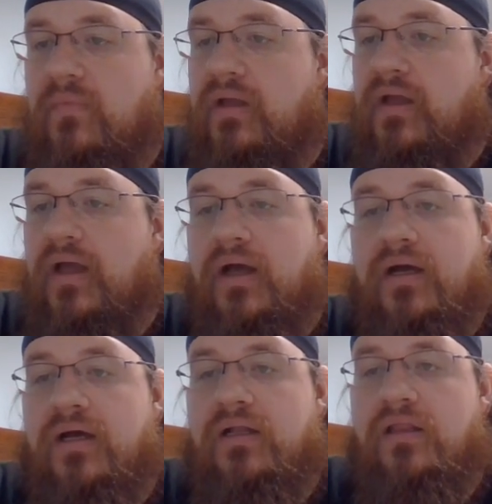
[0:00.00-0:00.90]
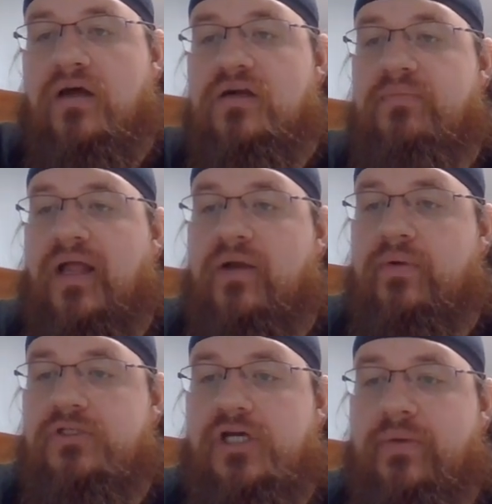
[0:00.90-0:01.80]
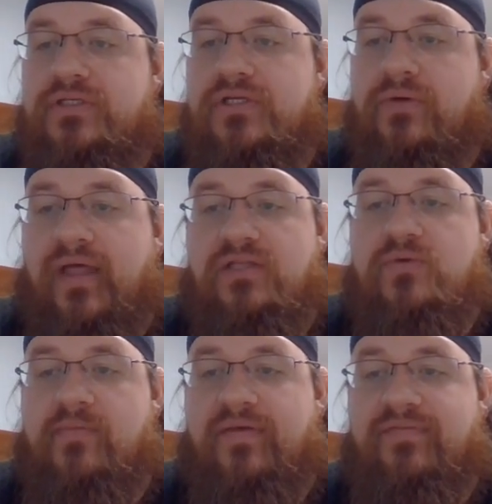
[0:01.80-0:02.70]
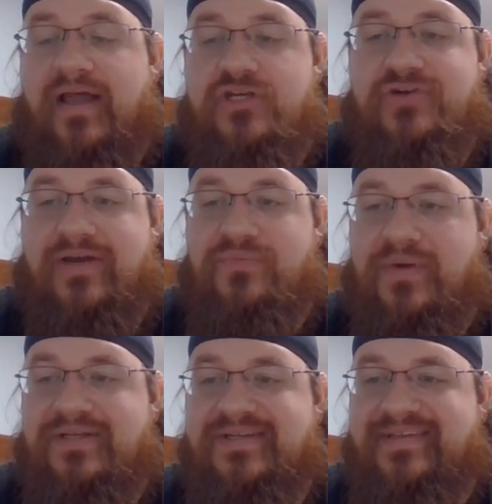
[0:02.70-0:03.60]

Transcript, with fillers: uh, Laura Blackwell, Joey. So that's where my flash drive went.